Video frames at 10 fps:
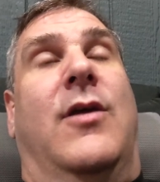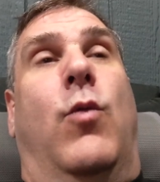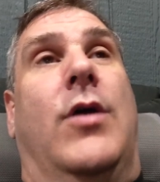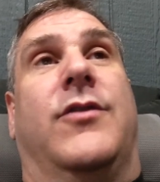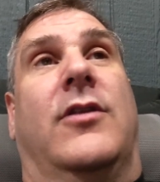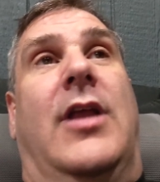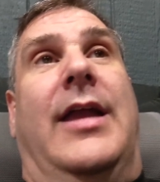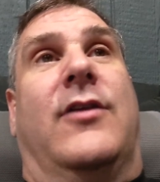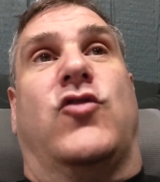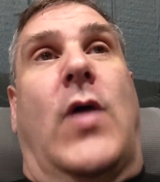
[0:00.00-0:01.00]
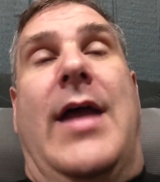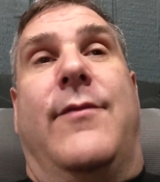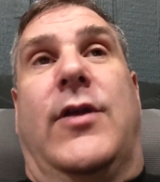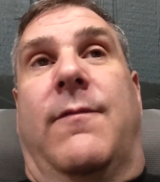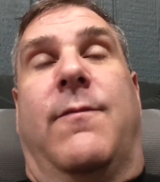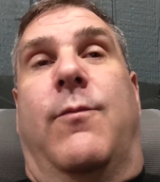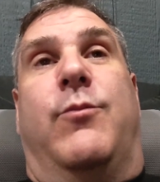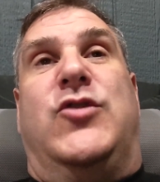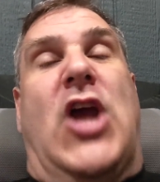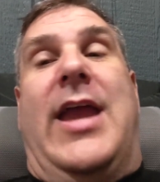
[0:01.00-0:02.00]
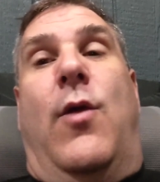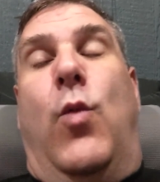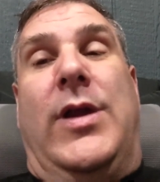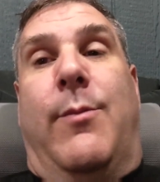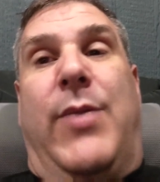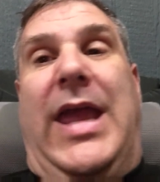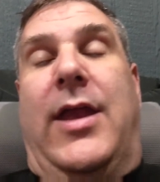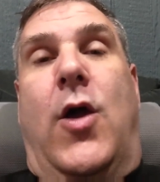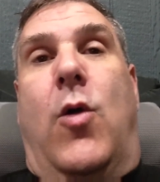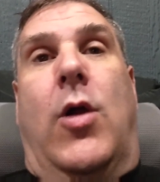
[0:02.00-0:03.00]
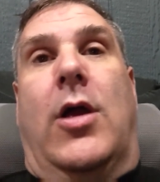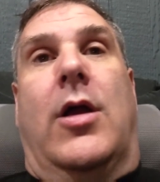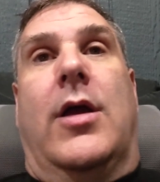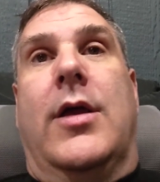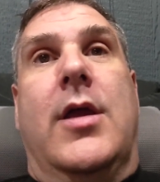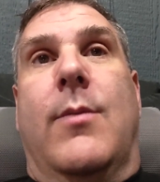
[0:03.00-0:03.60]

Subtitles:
and it wasn't like driving a giant Winnebago or a